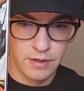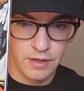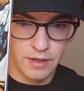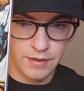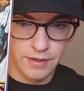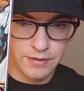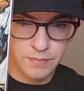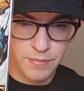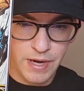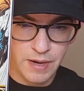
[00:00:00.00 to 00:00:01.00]
and that's
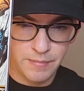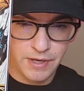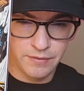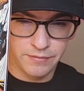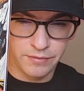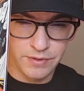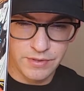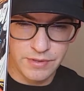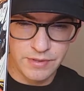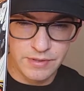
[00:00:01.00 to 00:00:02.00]
Batman
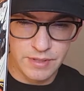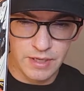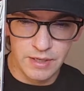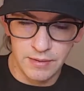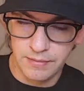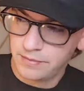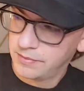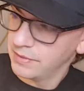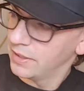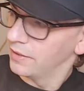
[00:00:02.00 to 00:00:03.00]
versus
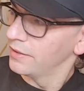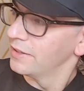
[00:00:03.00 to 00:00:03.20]
well,